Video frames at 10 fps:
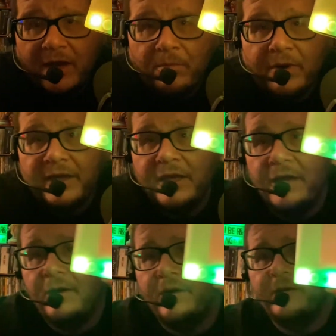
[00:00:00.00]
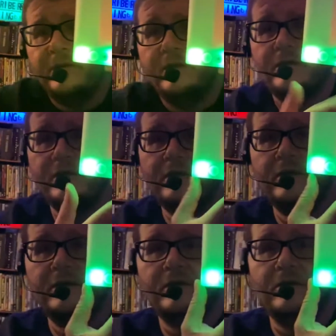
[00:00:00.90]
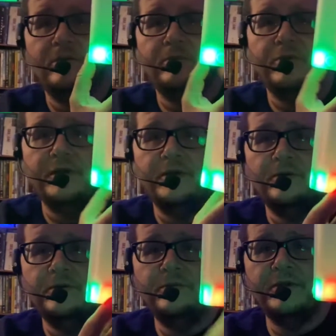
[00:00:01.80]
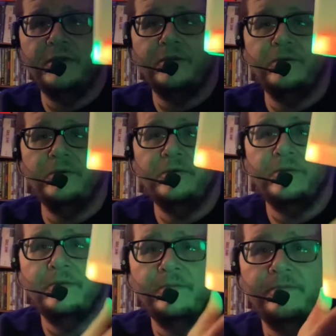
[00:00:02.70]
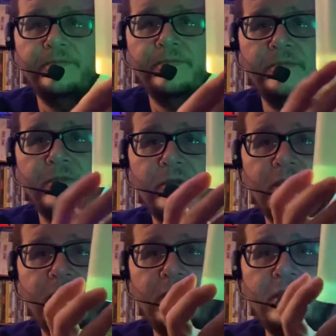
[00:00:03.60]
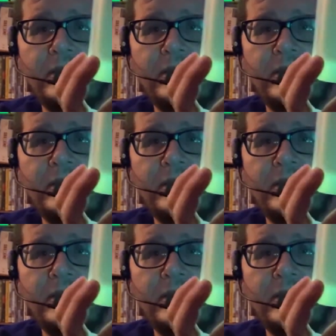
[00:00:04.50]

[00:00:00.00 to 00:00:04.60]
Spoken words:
bright they are. Pretty cool, pretty cool. Okay.